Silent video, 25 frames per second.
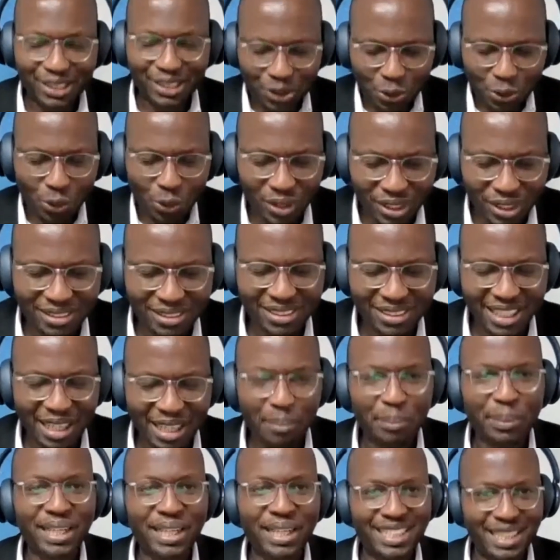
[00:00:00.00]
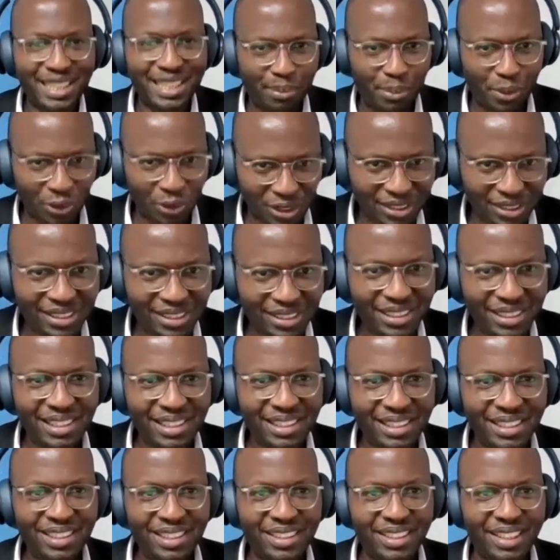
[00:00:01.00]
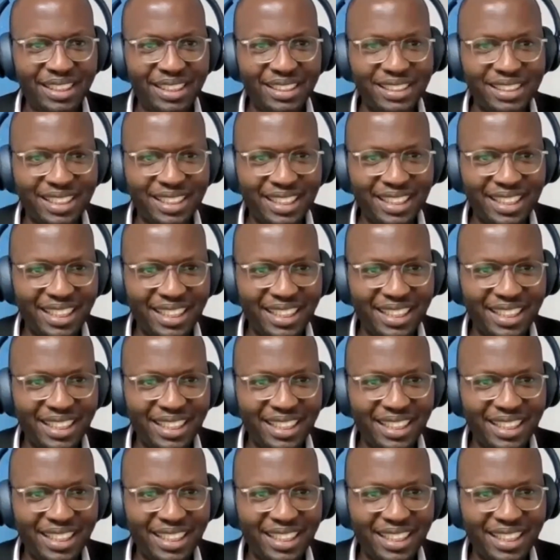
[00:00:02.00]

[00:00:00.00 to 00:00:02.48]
sold; companies are bought. Right?